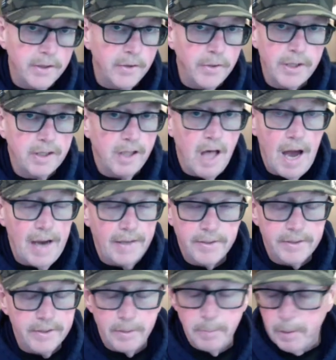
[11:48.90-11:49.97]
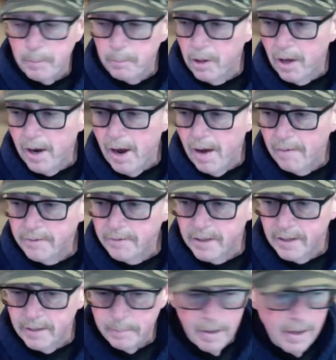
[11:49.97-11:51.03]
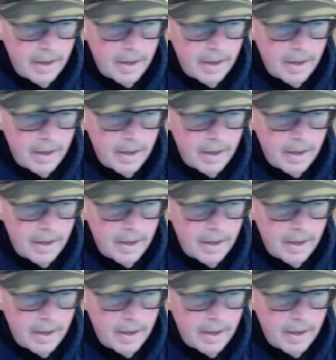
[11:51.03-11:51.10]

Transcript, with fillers: think Lyons is going to be a playoff team.